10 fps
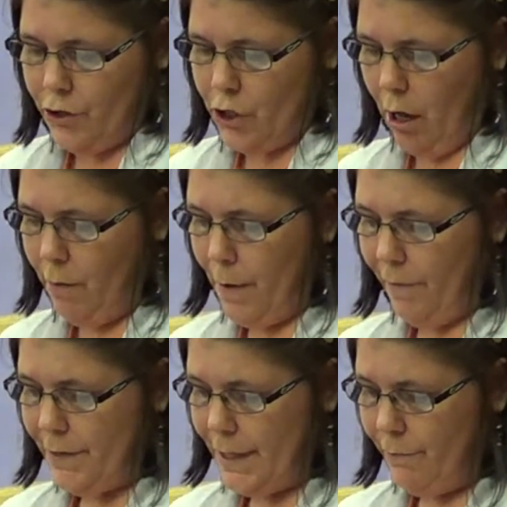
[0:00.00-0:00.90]
Child
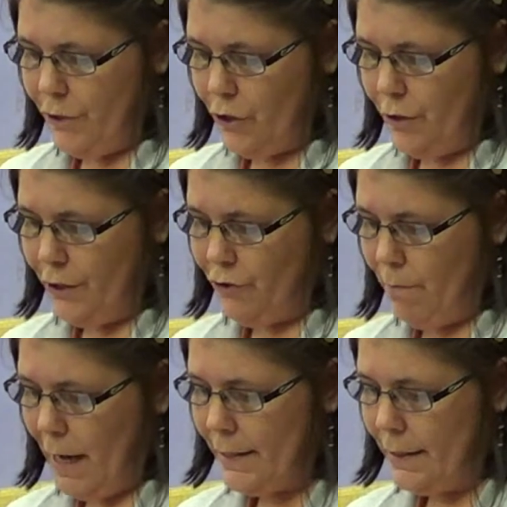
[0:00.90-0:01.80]
poverty reduced
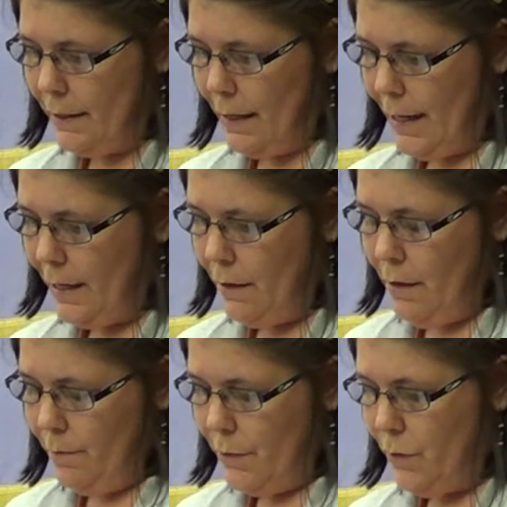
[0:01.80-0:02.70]
dramatically
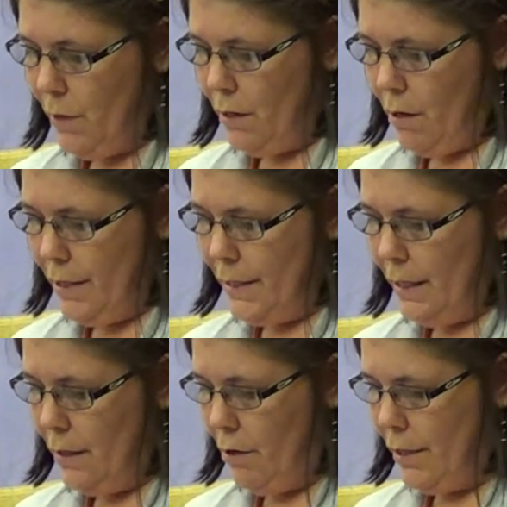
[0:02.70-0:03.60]
between
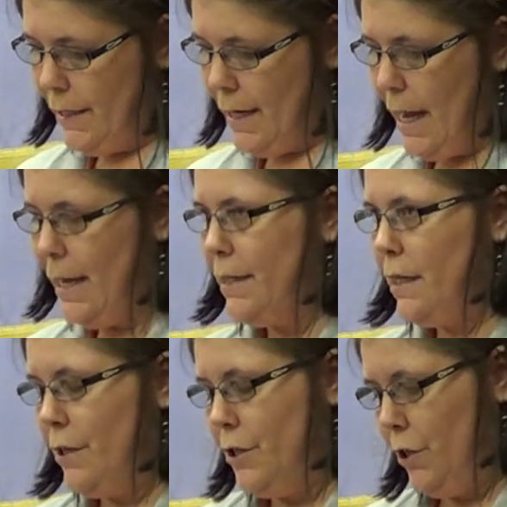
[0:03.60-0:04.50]

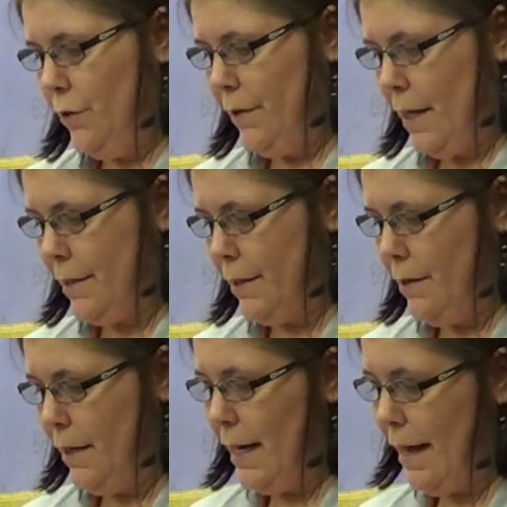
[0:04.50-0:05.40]
1998 and
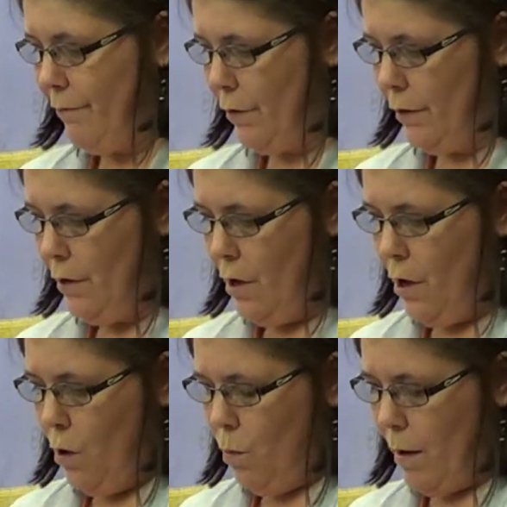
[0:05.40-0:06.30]
2011,
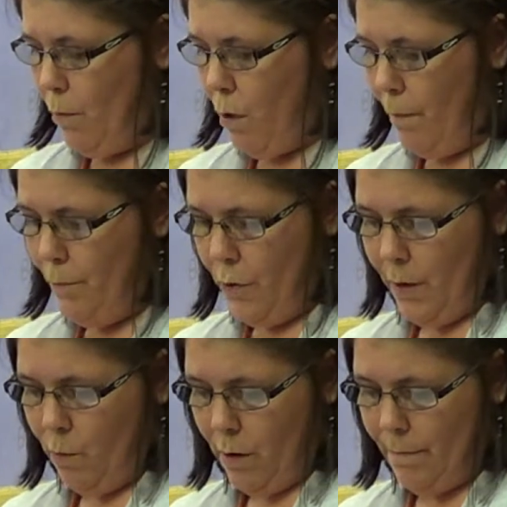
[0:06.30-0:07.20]
when
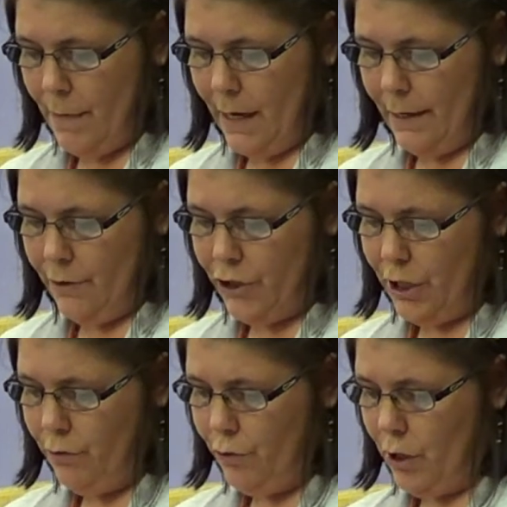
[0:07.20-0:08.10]
1.1 million
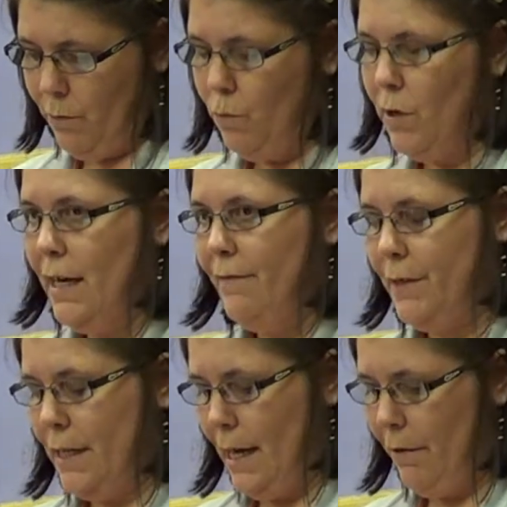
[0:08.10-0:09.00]
children were
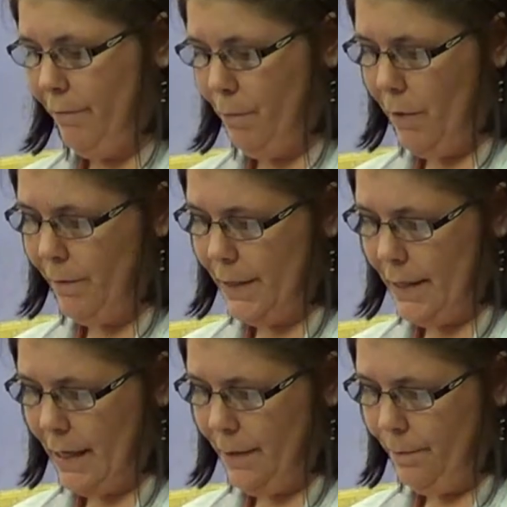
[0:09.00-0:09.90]
lifted out of
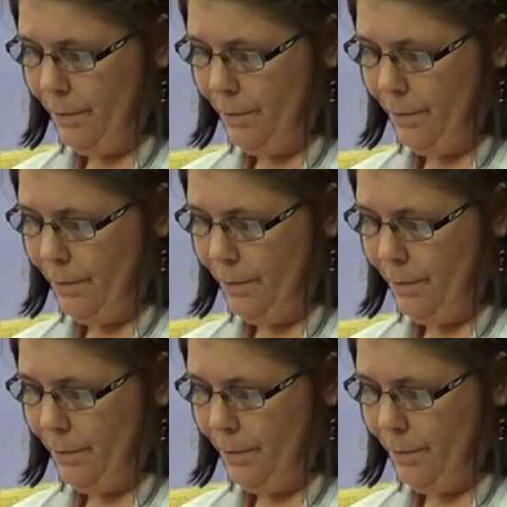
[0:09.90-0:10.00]
poverty.